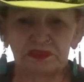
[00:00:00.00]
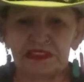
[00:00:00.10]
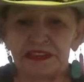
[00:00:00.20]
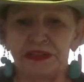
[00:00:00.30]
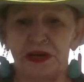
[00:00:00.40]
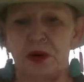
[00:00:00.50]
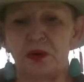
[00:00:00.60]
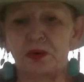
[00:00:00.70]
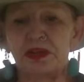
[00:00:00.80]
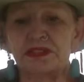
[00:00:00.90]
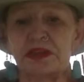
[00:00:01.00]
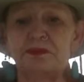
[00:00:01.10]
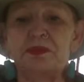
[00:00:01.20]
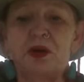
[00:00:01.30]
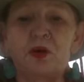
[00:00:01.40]
you know,
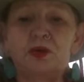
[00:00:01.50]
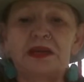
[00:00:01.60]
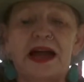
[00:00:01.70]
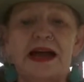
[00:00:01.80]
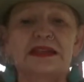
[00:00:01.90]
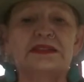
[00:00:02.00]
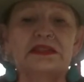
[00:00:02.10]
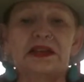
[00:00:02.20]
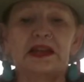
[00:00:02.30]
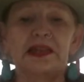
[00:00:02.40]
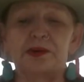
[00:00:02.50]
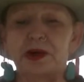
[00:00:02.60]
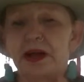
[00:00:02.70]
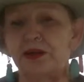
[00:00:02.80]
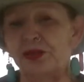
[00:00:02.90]
some old guy sitting there
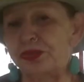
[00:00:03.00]
on a